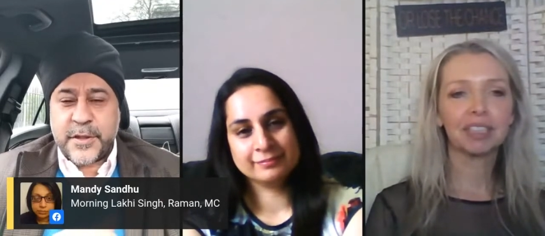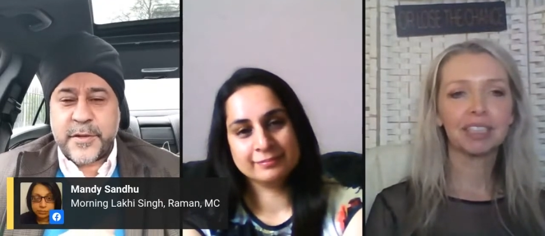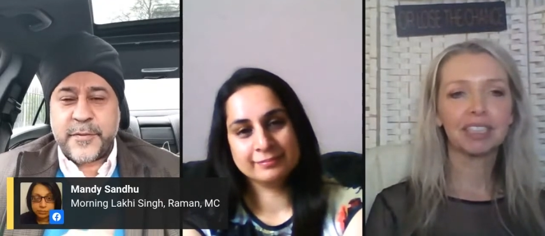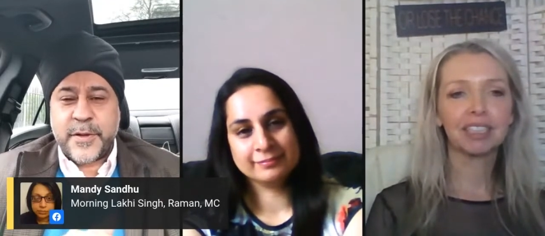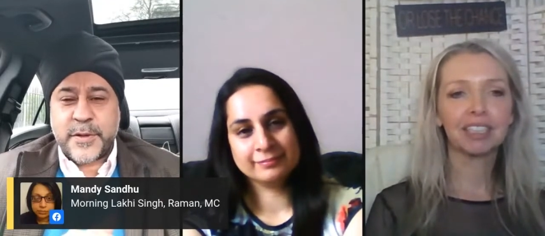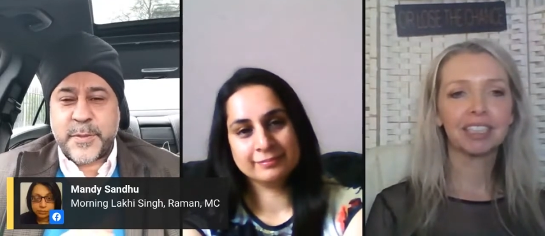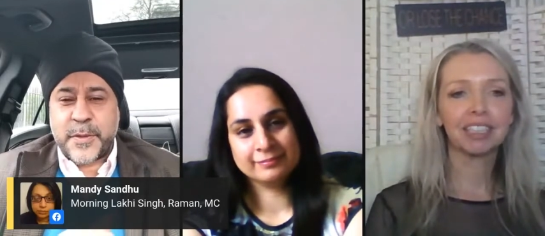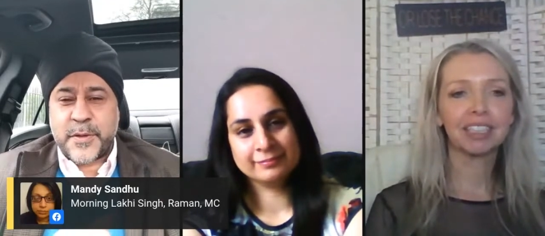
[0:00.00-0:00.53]

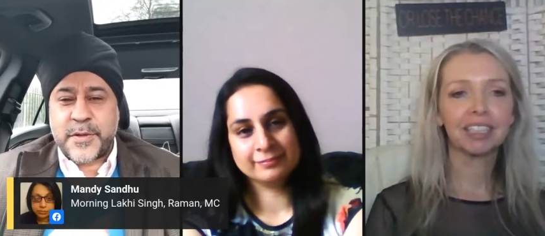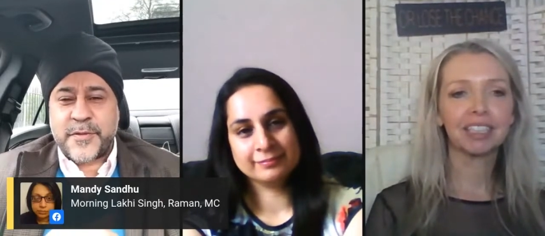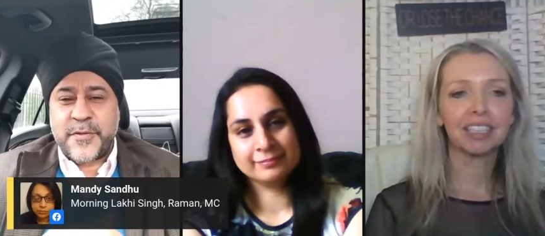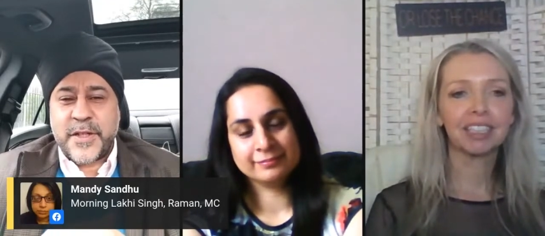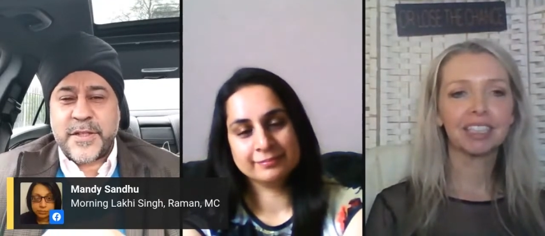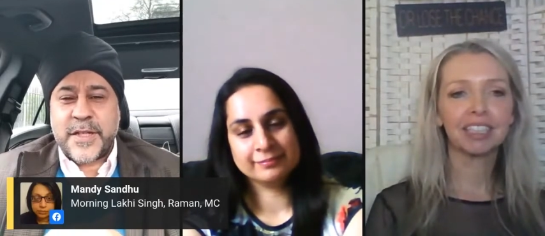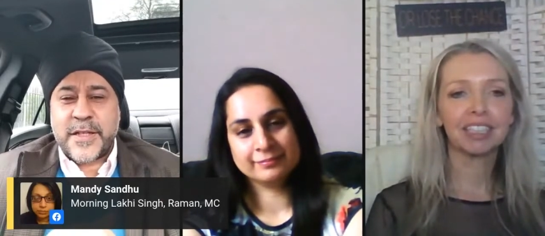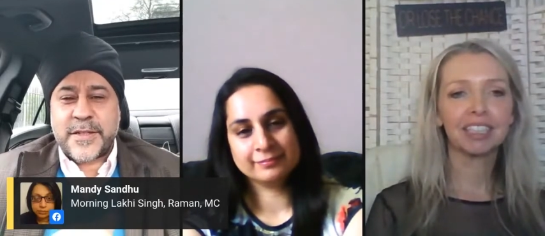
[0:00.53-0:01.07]
Speaker 1: interviews
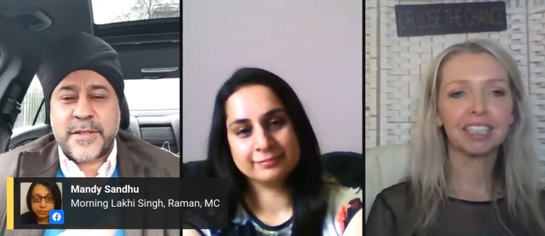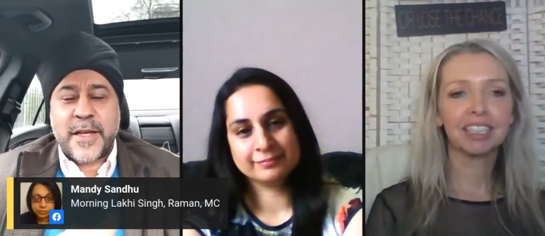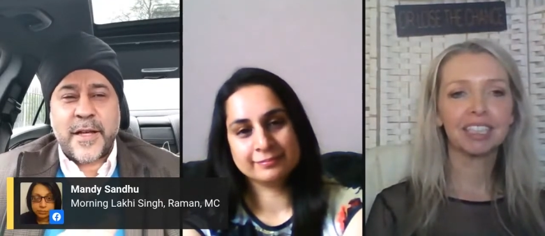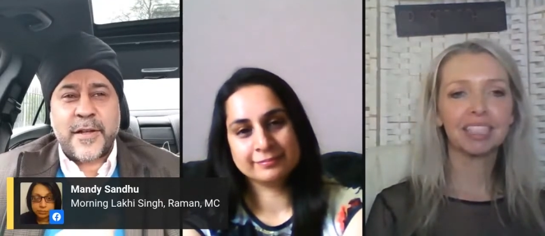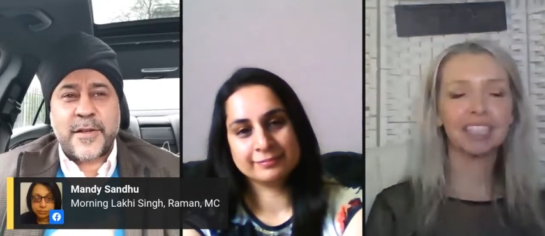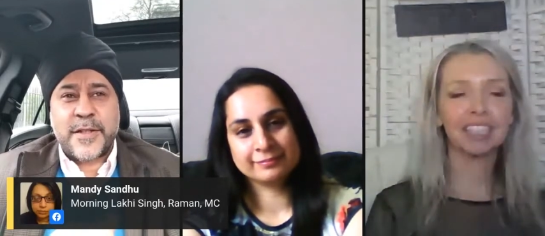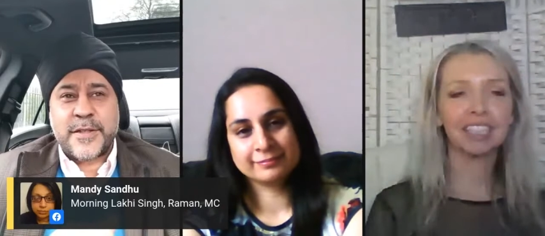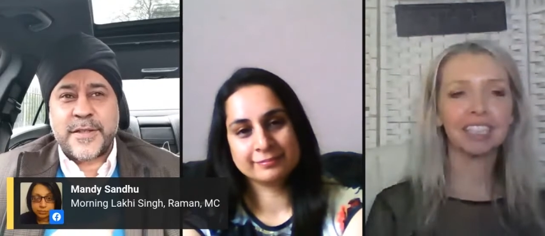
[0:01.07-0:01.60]
because VJ
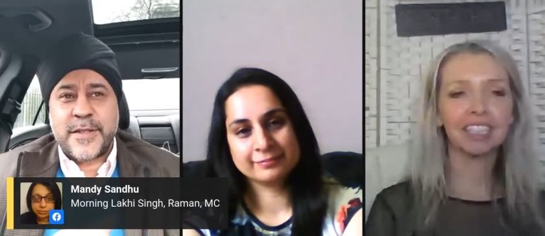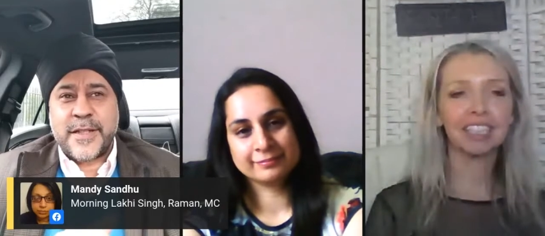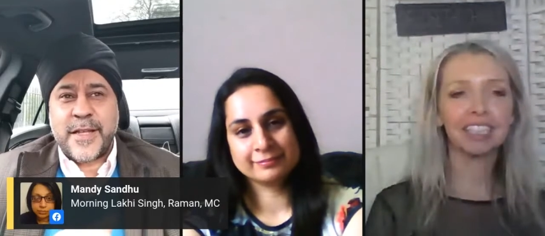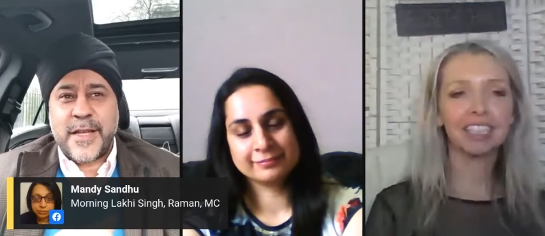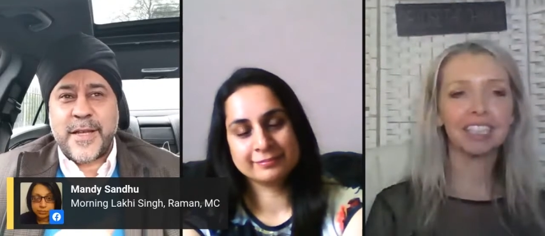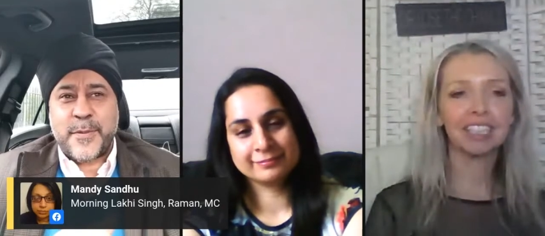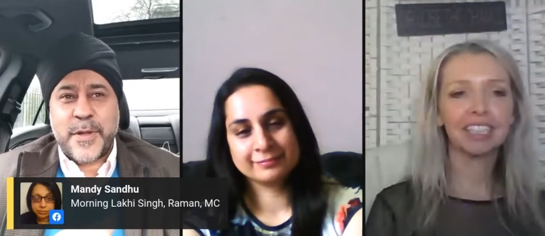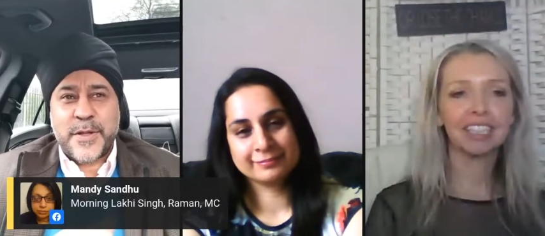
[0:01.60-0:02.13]
Sal
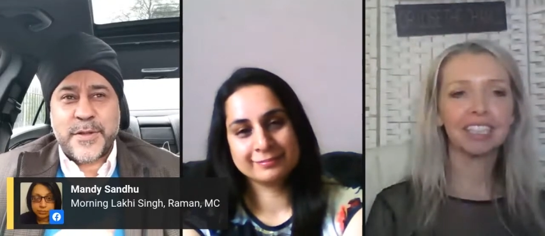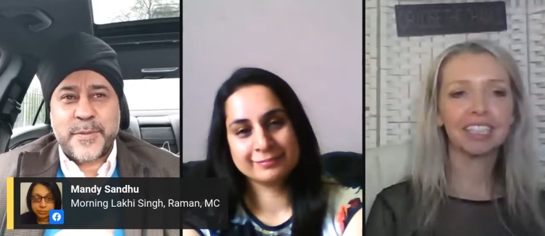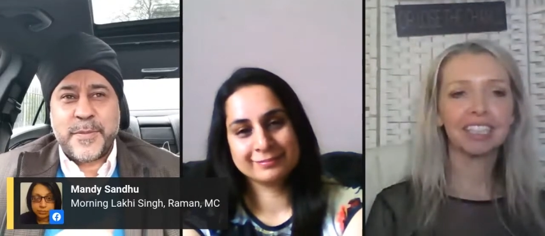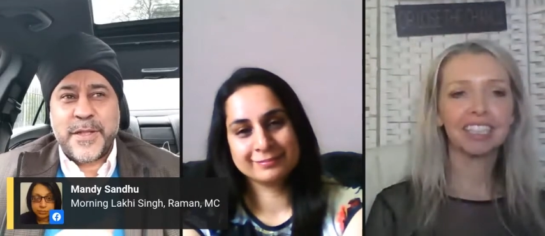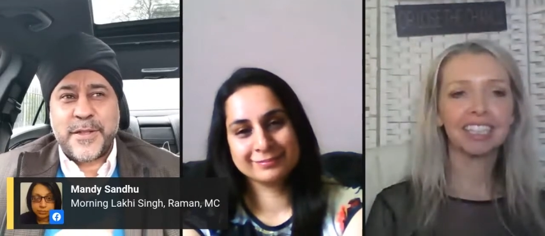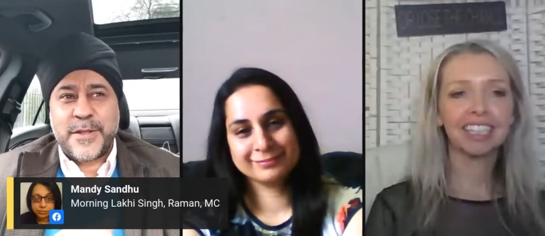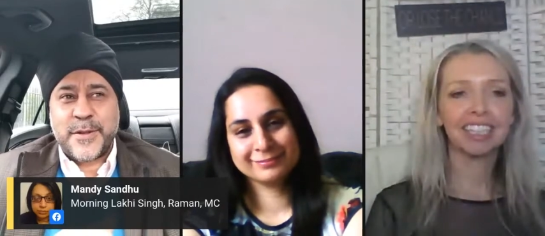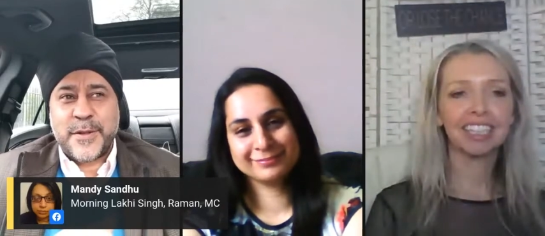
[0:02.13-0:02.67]
isn't here, but
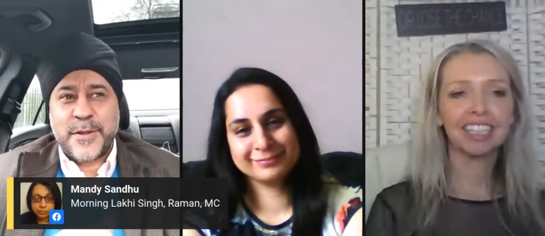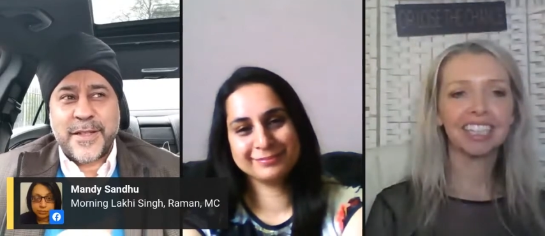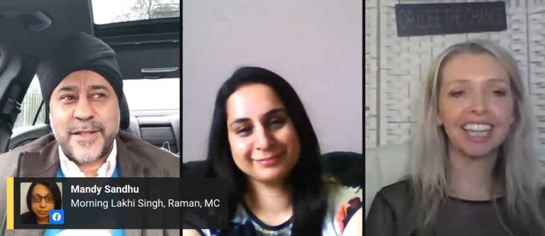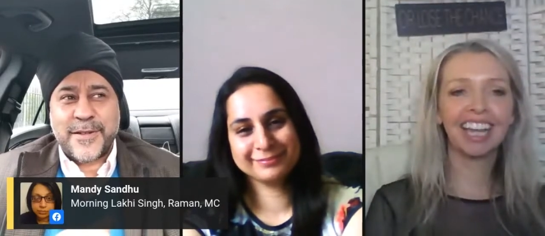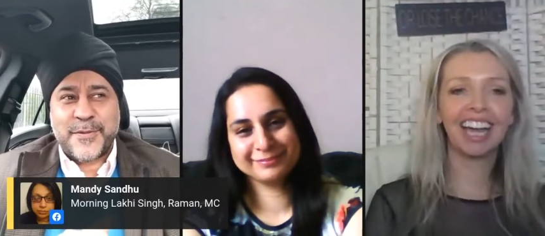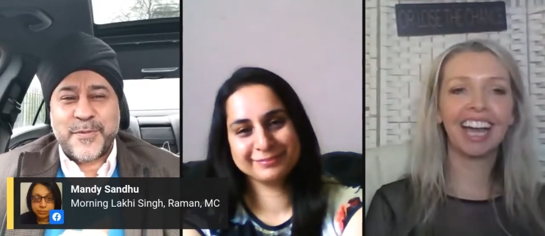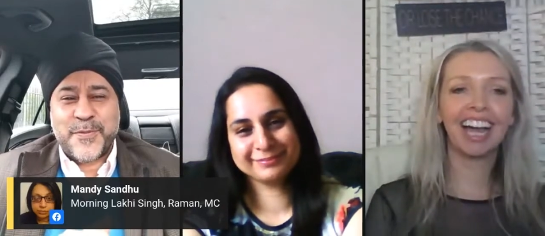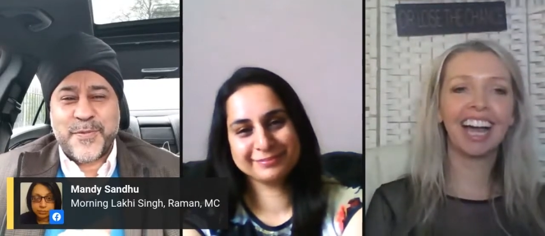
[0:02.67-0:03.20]
it's me
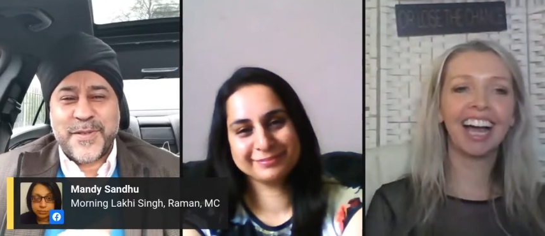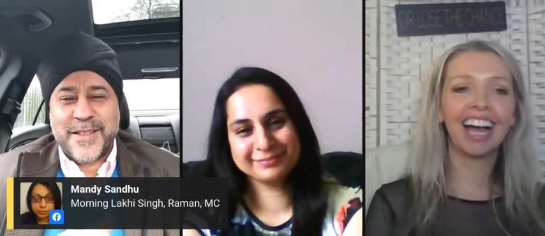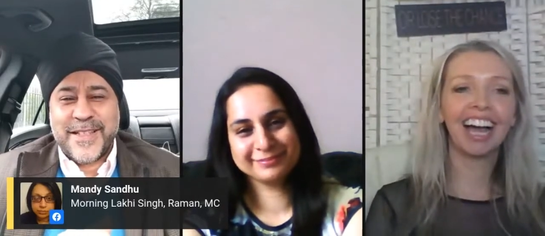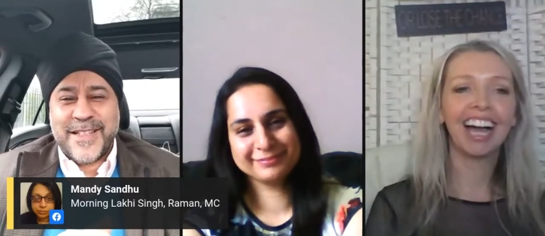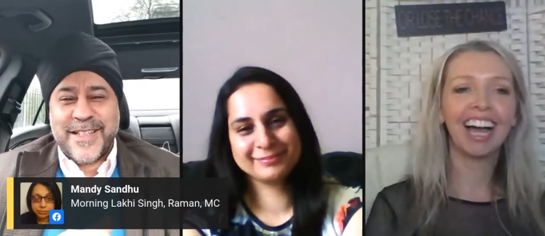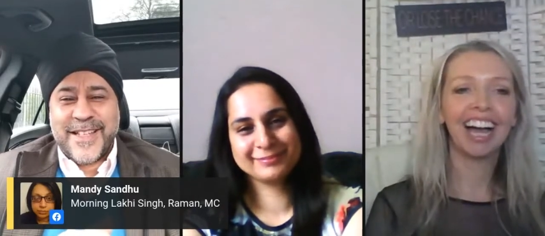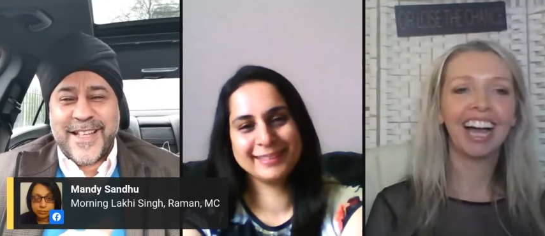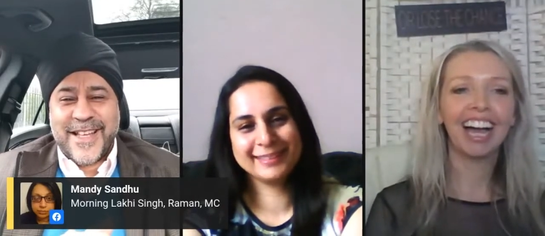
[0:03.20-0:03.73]
doing
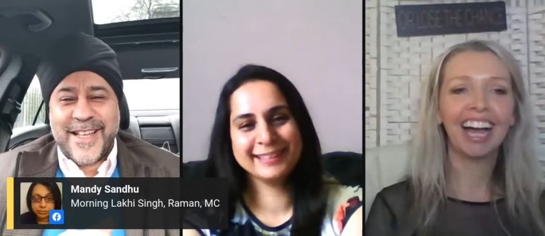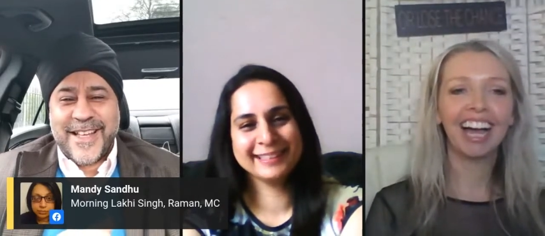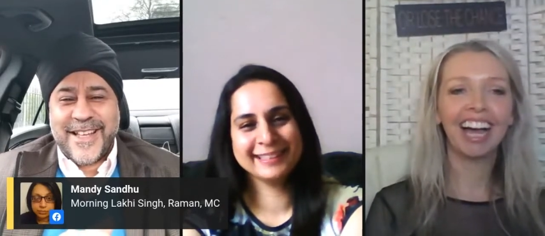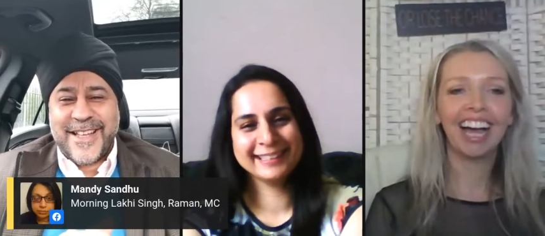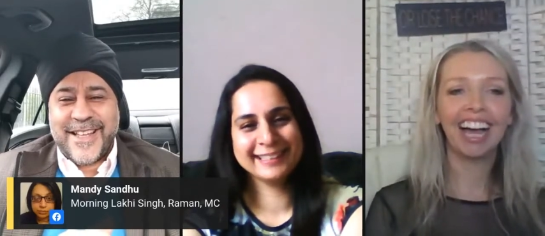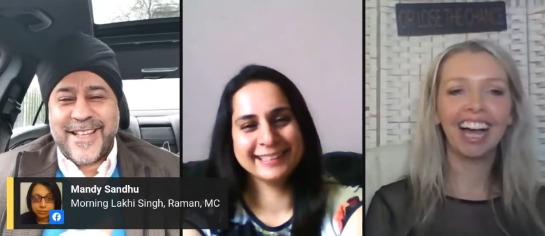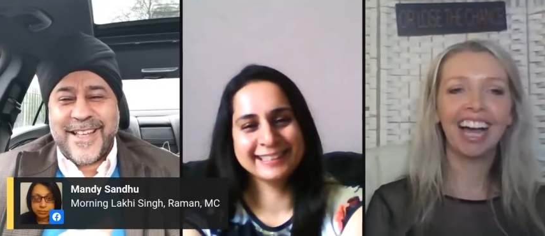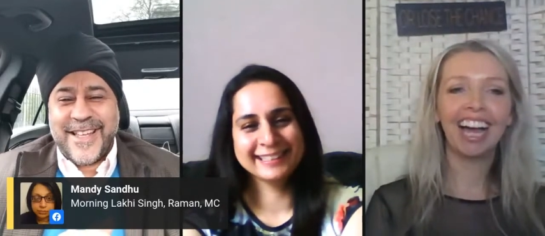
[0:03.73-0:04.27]
it.
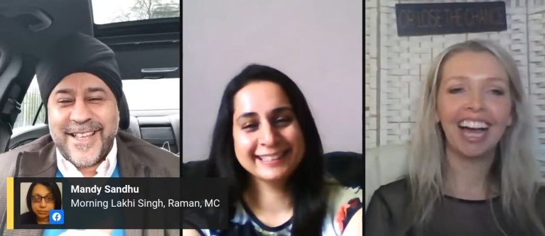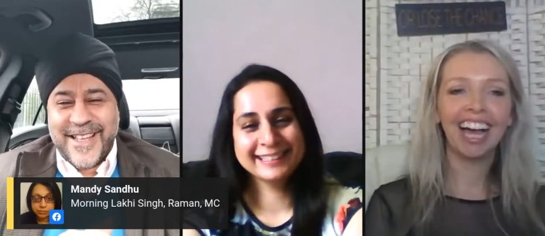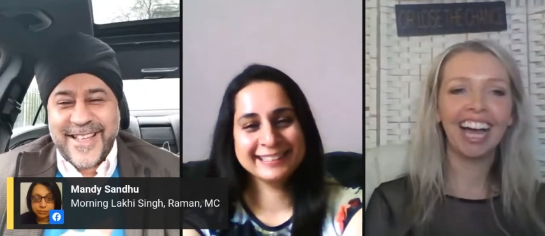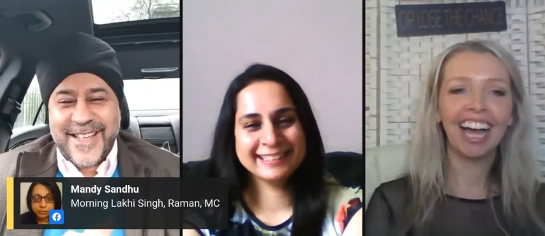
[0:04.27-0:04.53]
Uh,